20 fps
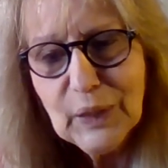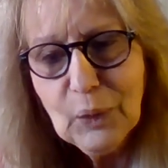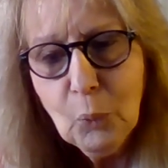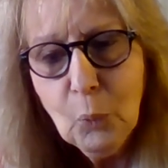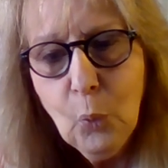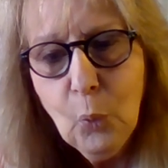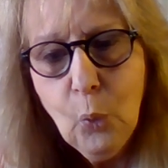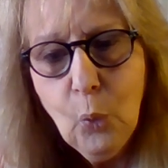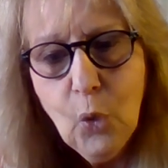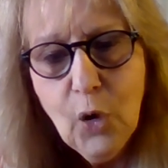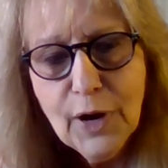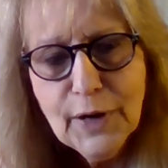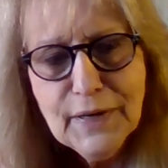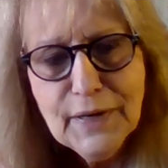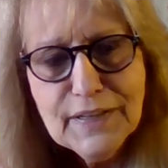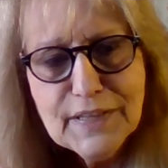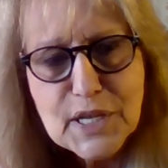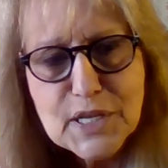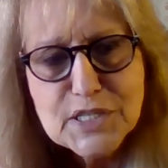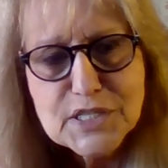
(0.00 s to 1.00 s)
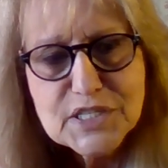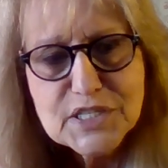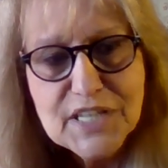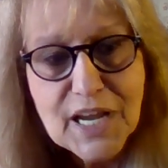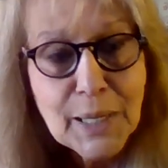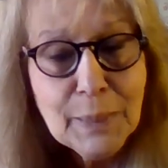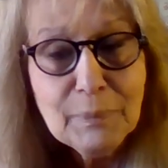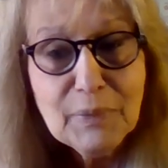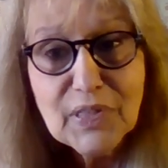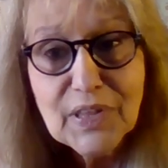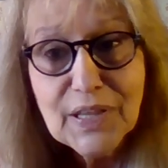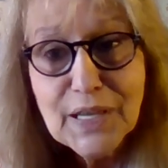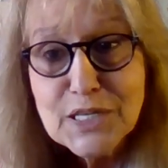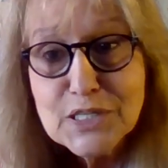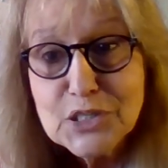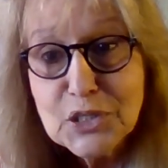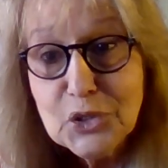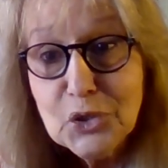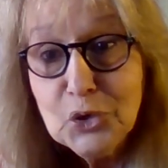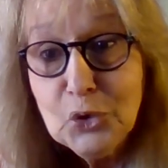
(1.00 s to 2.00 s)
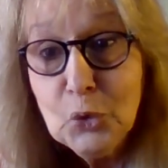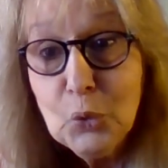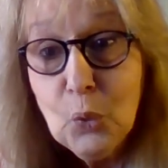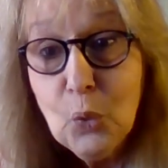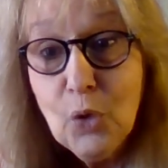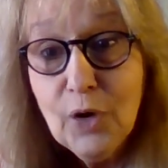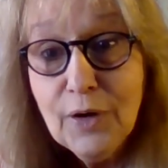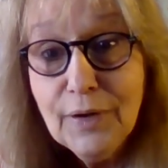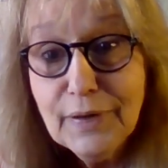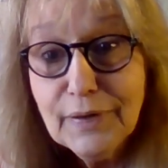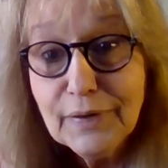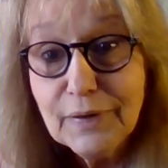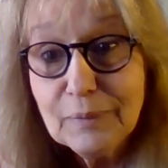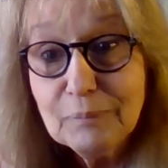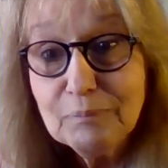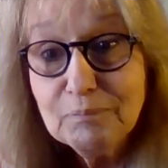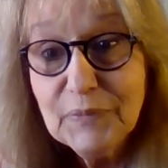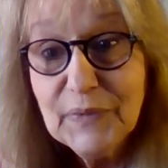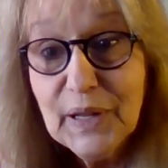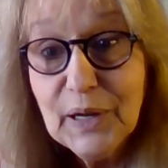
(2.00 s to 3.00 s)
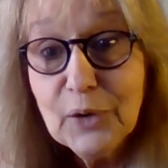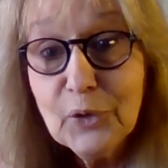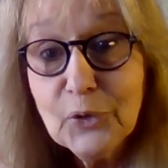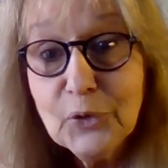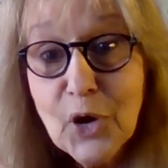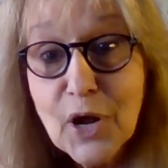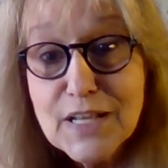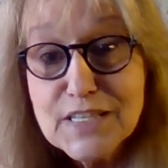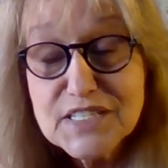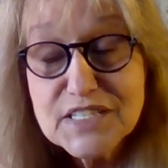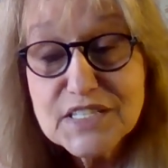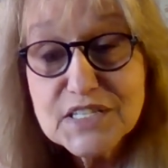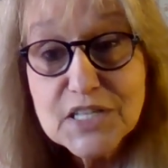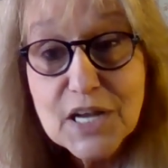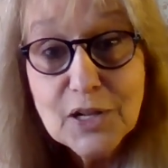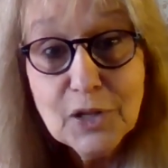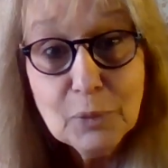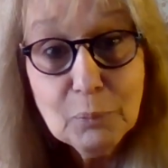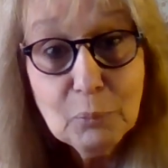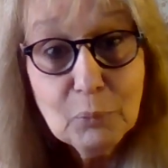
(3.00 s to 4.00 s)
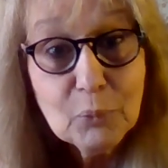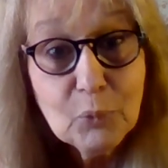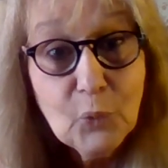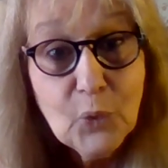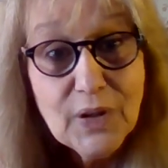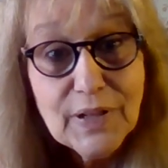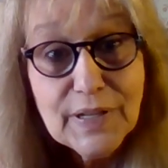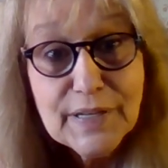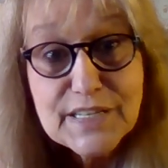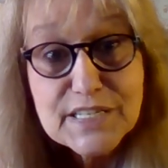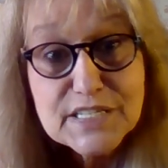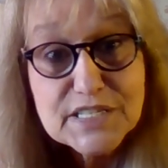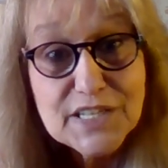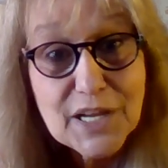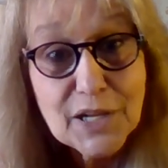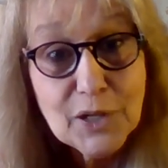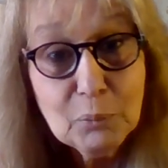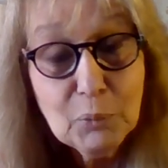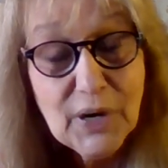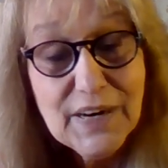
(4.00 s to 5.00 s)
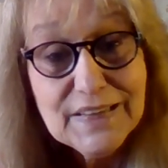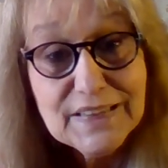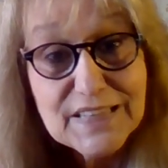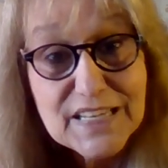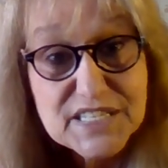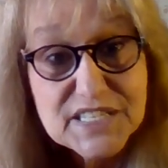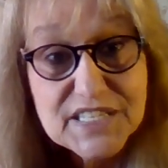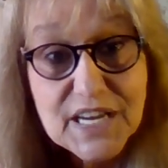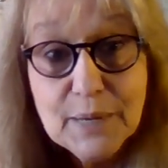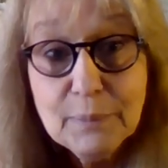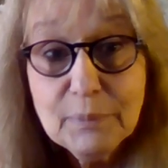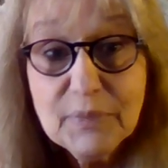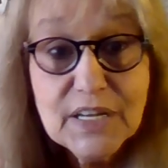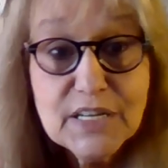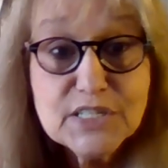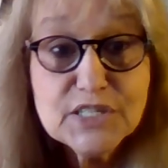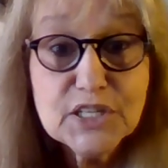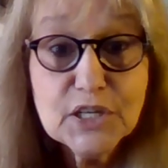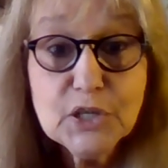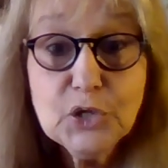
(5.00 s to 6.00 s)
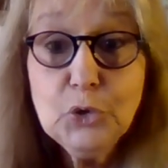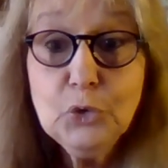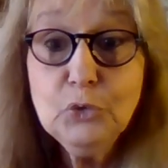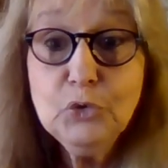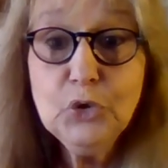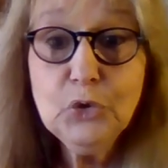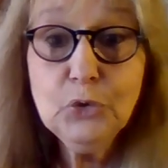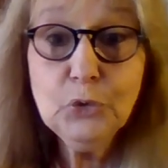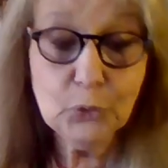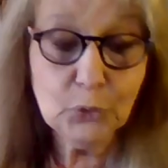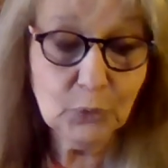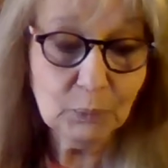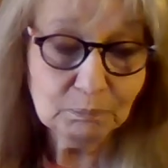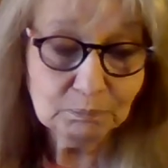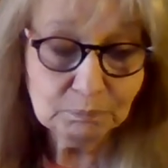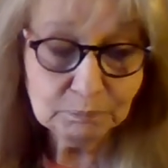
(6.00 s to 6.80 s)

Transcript: wanted the same things that you wanted. They're not willing to celebrate the same things that you do.